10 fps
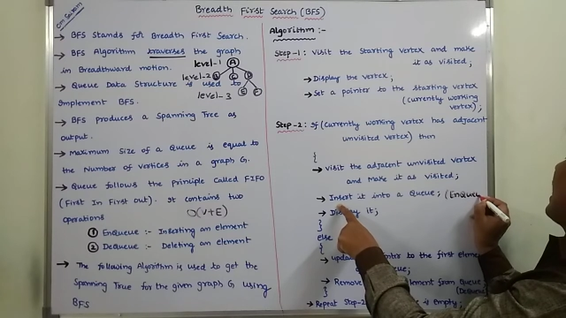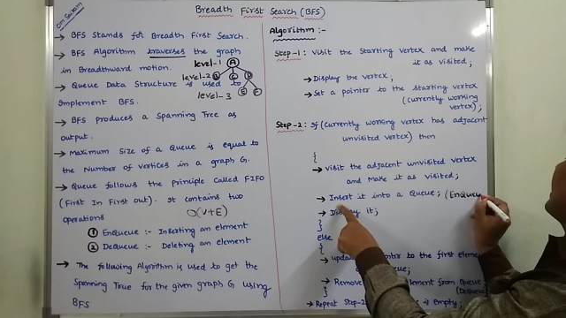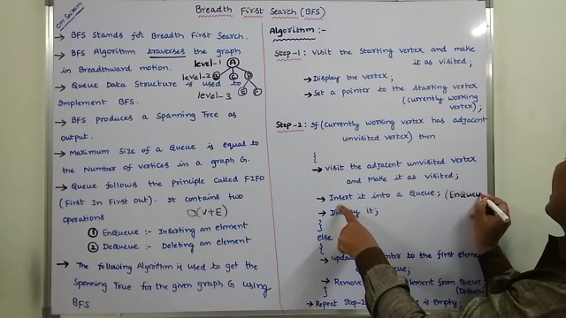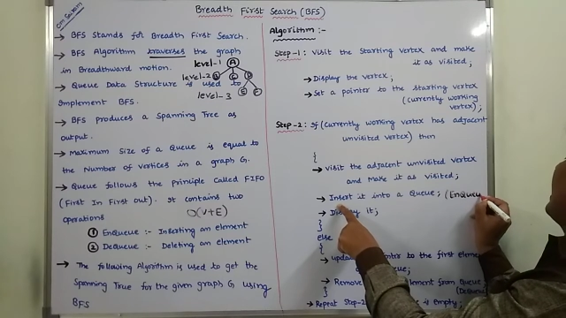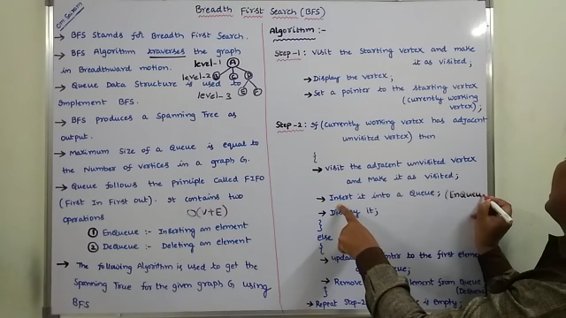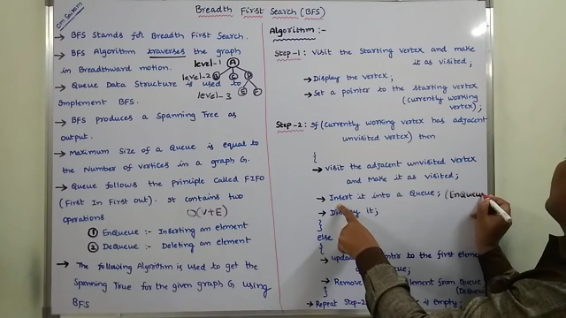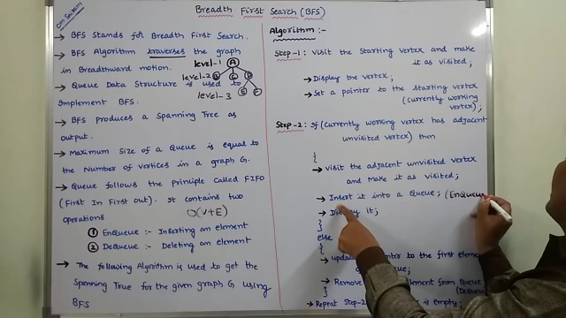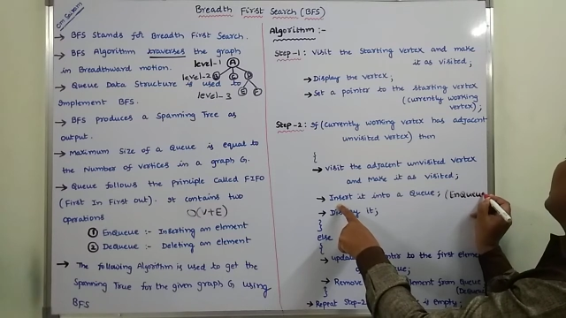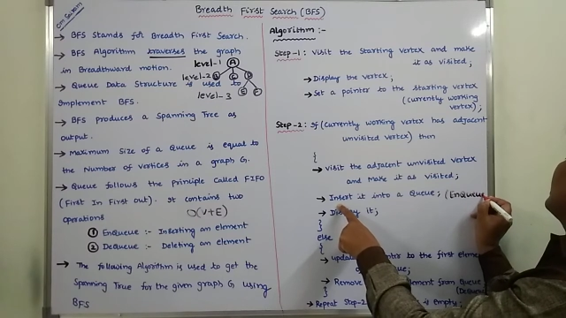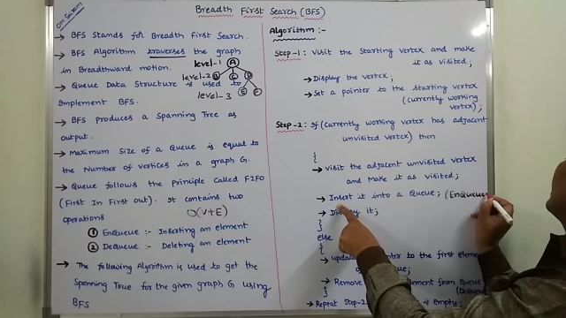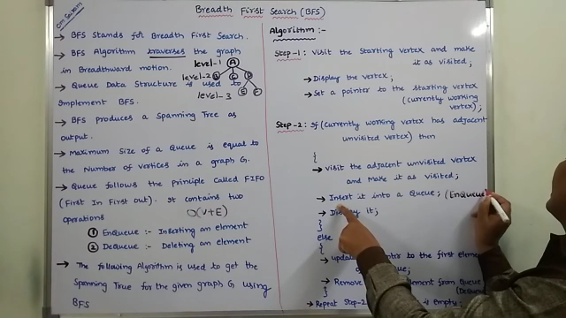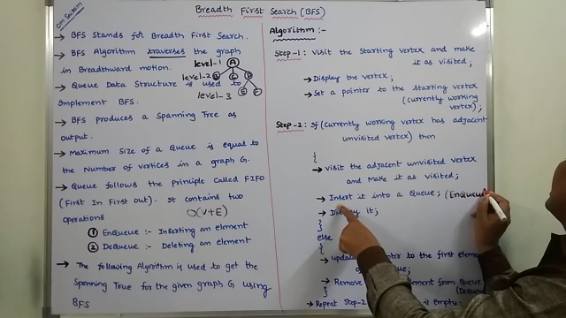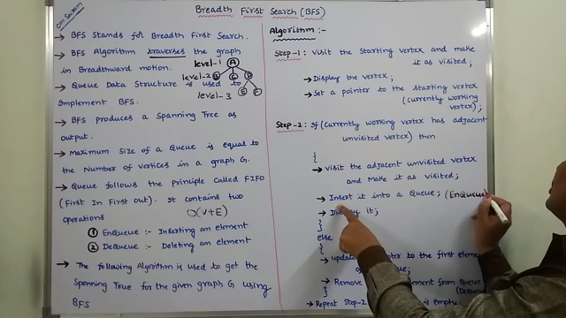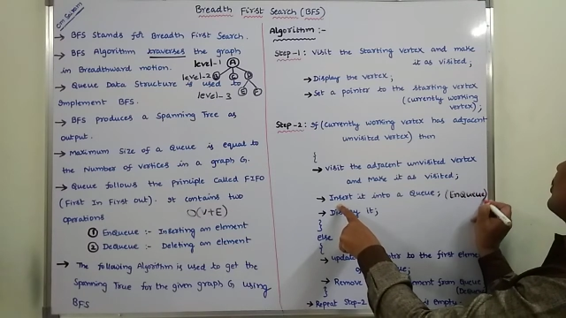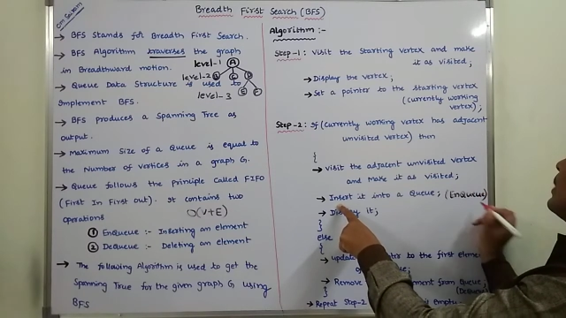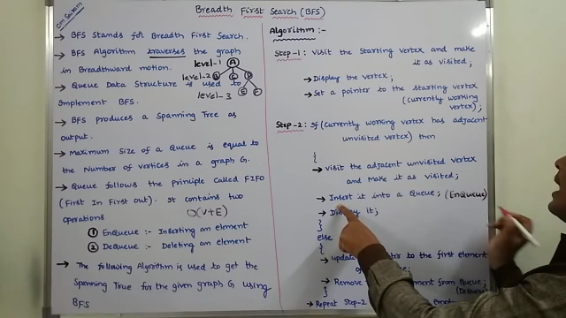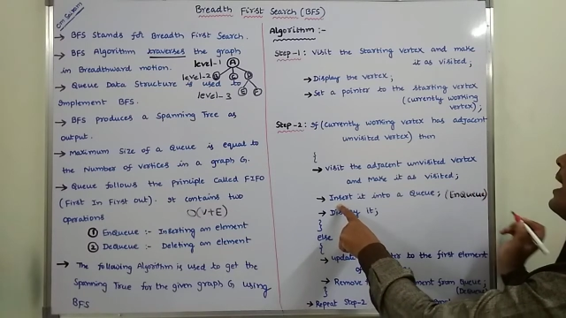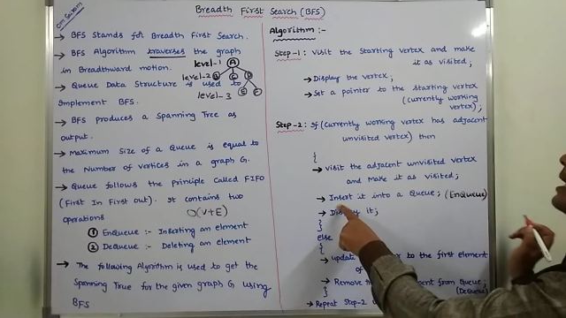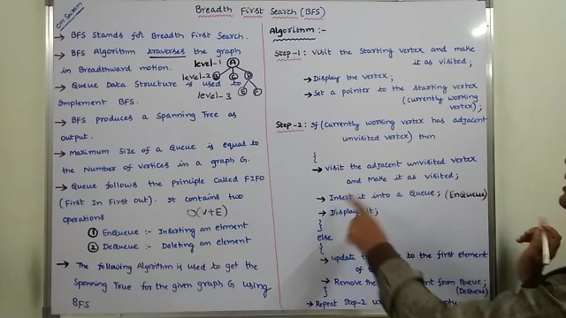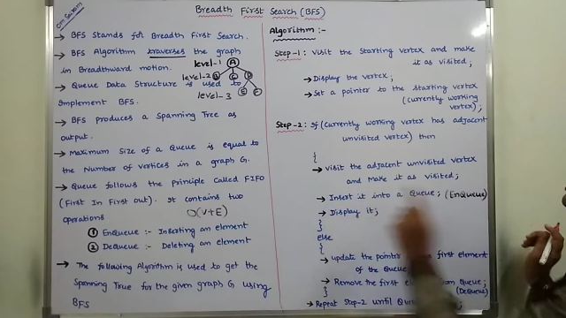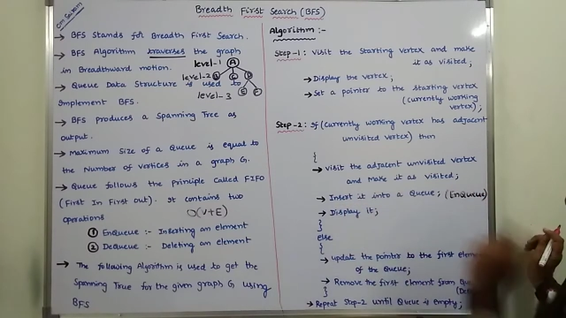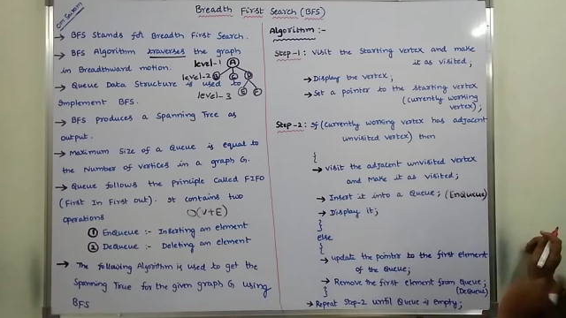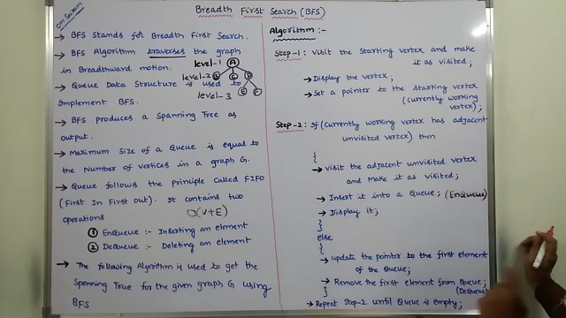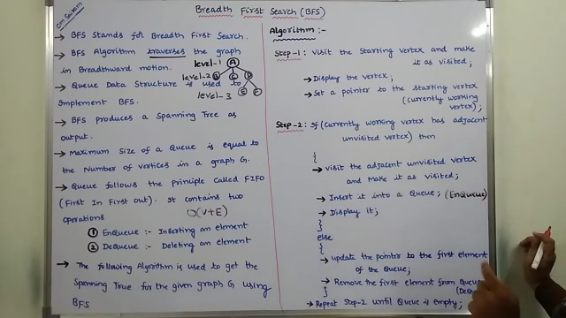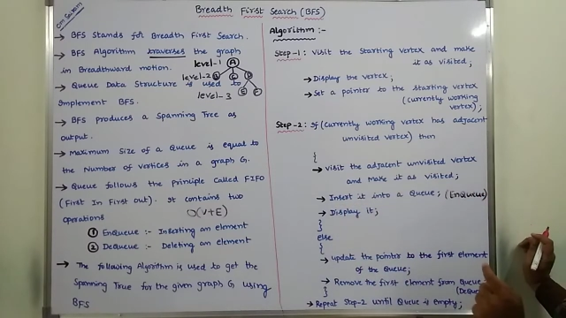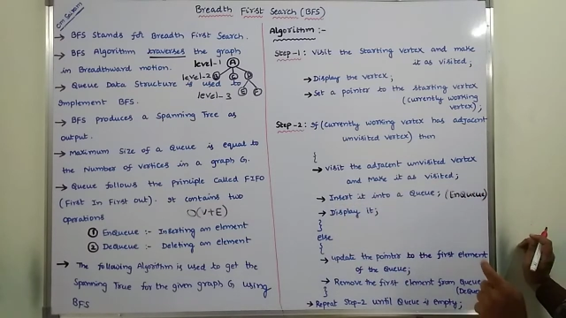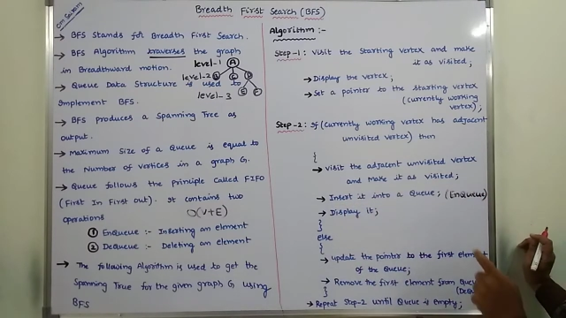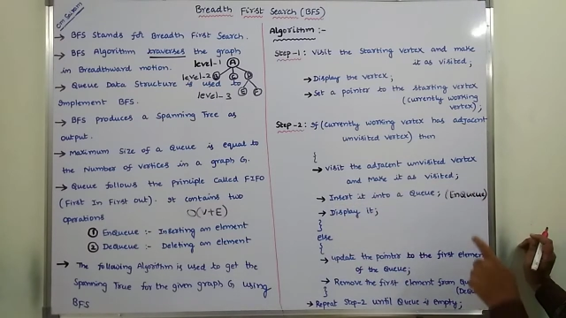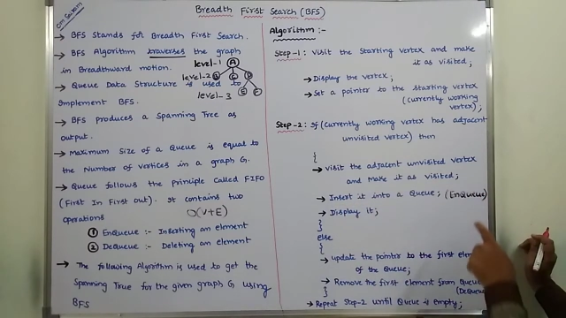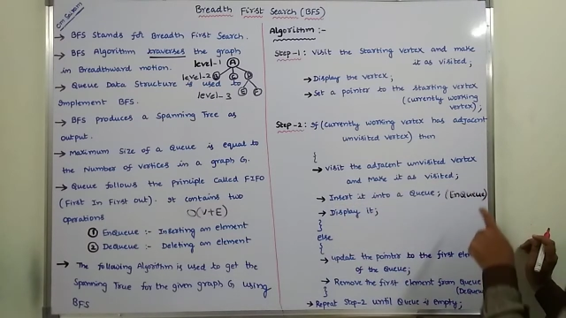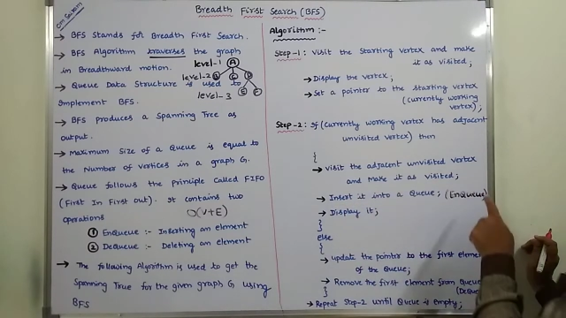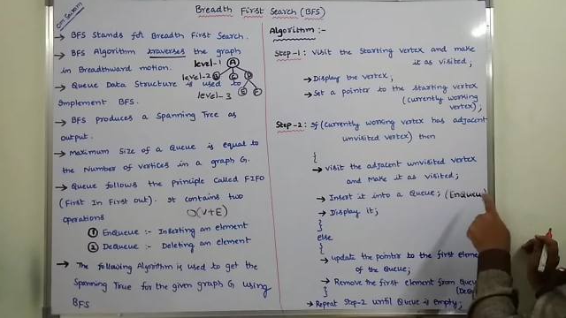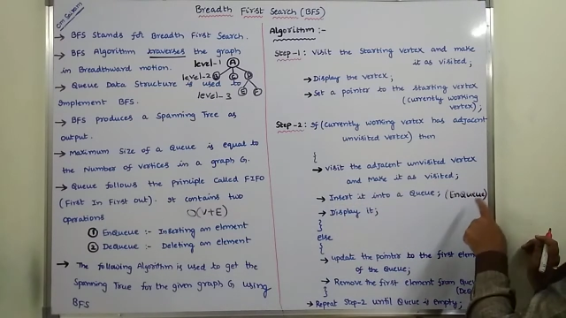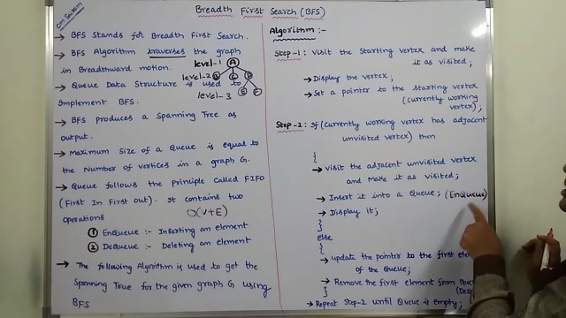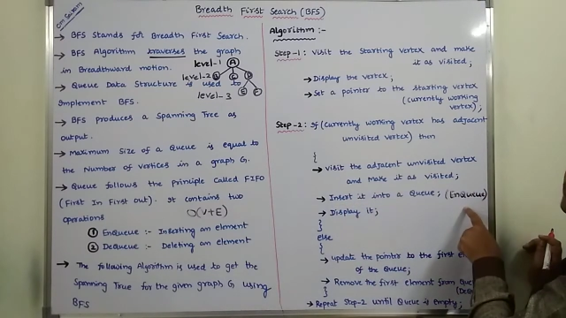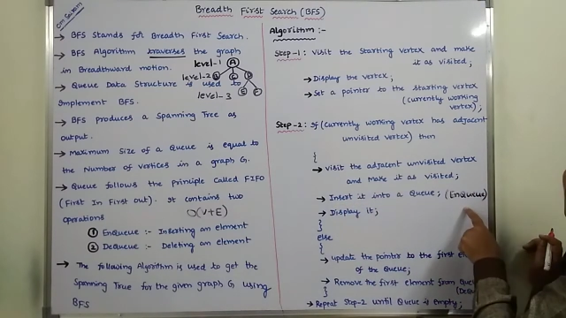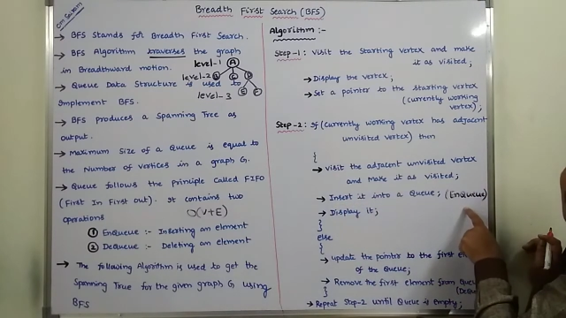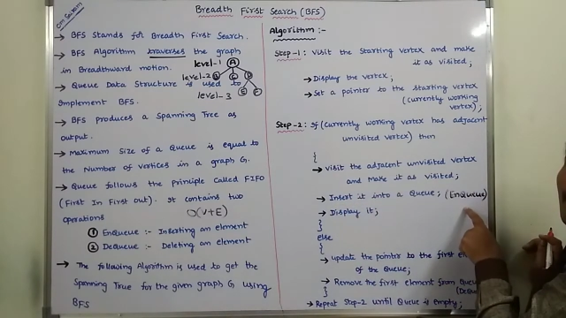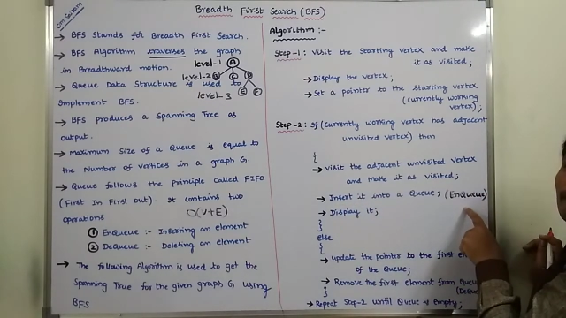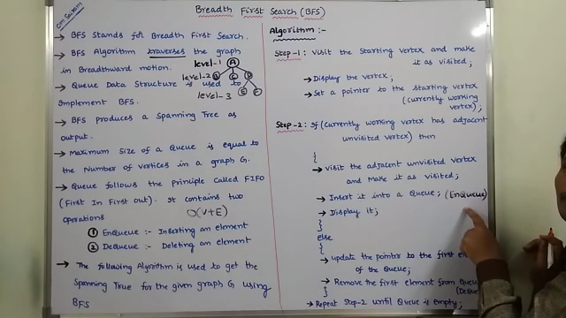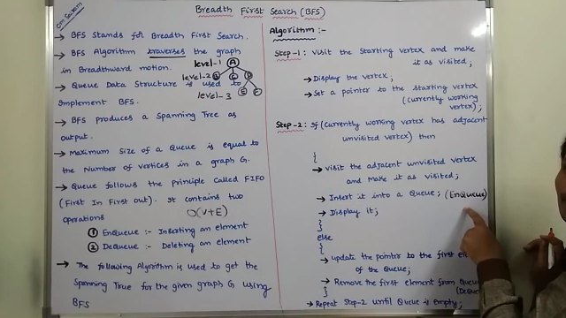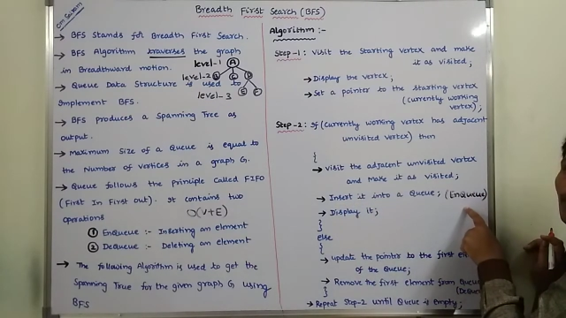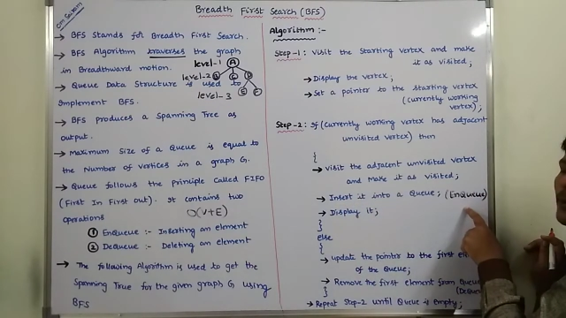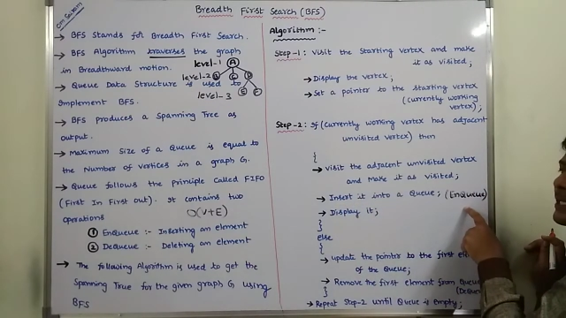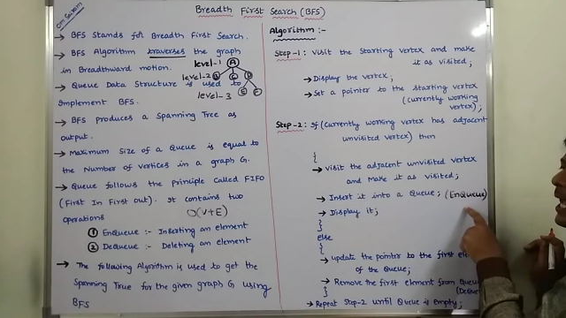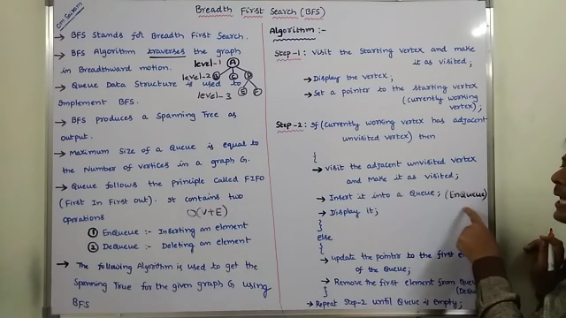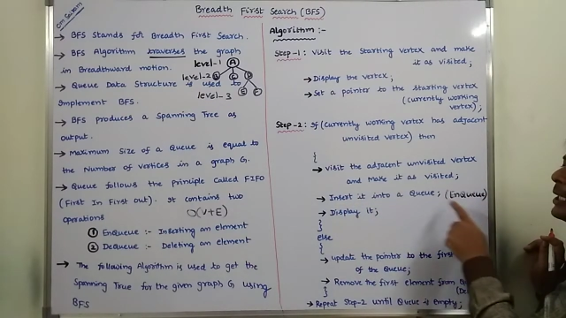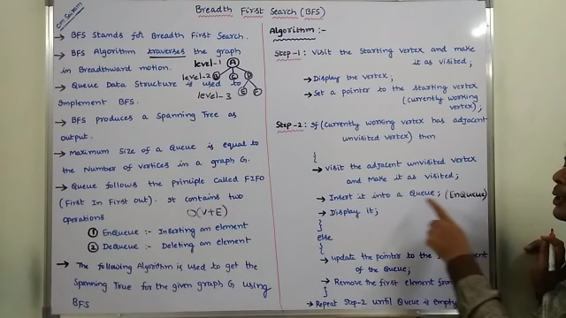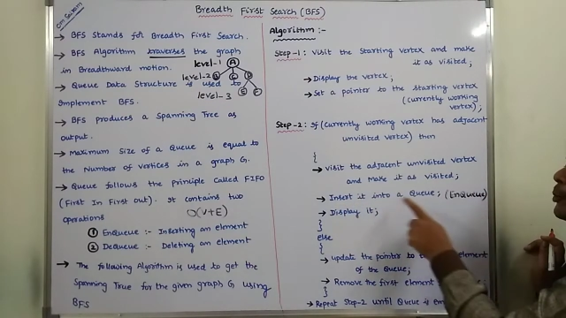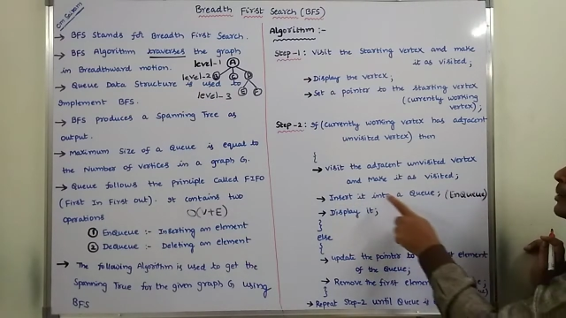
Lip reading: Nobody's mouth can be seen.